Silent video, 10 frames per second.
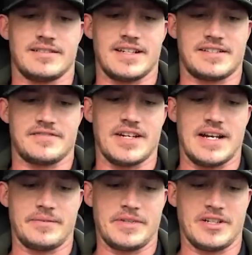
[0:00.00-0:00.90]
thanks for
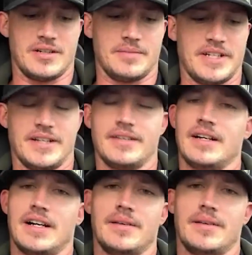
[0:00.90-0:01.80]
having me on, man.
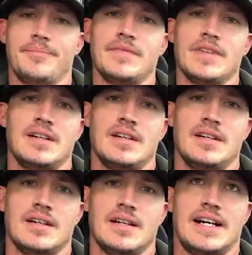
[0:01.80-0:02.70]
Um,
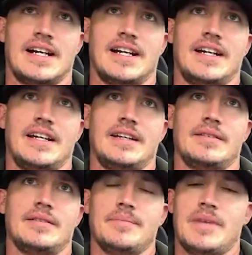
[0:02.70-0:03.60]
I
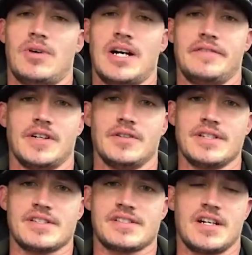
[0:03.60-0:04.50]
and my wife own
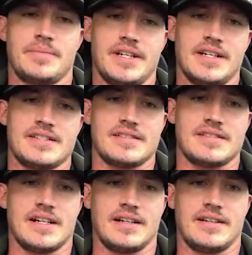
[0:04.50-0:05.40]
this company. It's
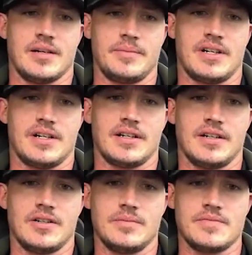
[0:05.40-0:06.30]
uh, LBR
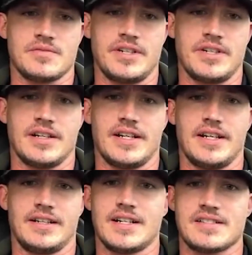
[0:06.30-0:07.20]
Homes. We are
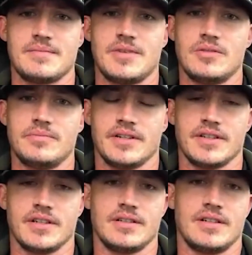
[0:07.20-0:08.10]
a custom home
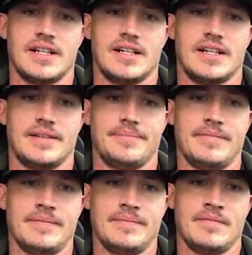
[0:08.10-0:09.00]
builder. Um,
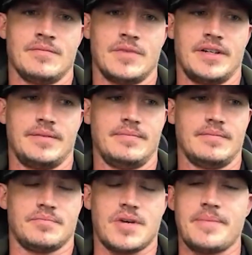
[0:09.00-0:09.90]
we
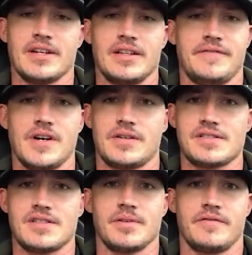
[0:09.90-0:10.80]
primarily
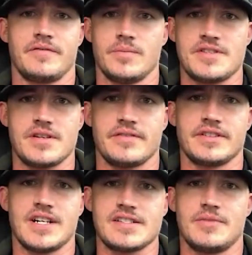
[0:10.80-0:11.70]
focus on performance driven
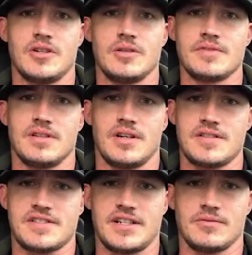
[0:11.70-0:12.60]
custom homes,
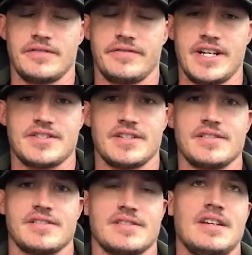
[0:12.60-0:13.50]
large scale
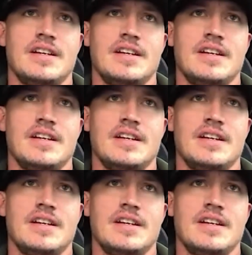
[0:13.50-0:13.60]
renovations,